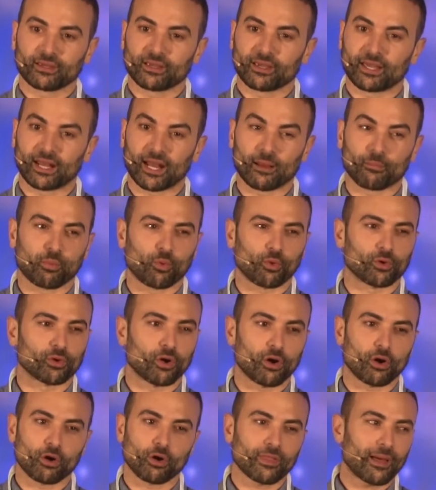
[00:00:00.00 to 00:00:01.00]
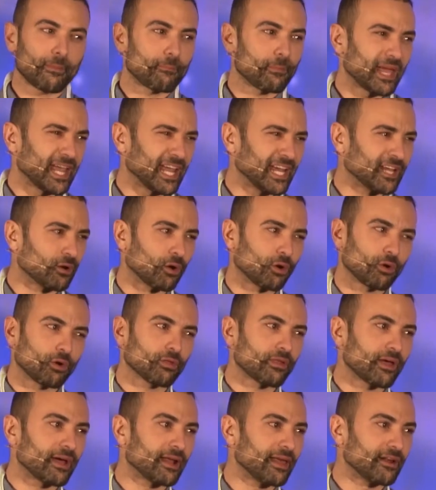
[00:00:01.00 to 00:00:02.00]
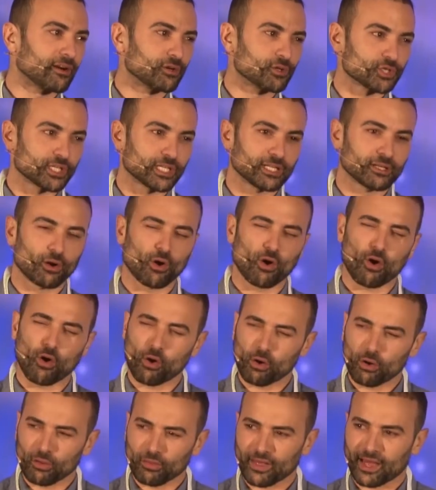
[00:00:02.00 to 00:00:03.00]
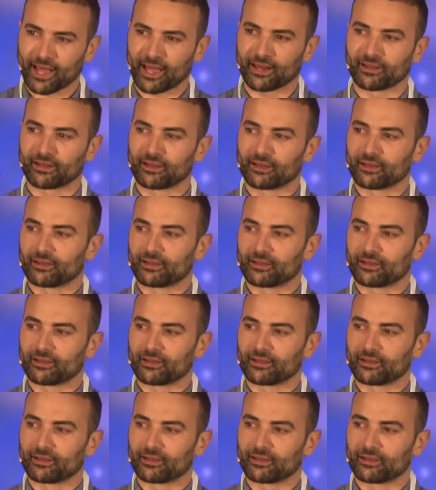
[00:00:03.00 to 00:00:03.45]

And I poured all that pain, all that energy, all that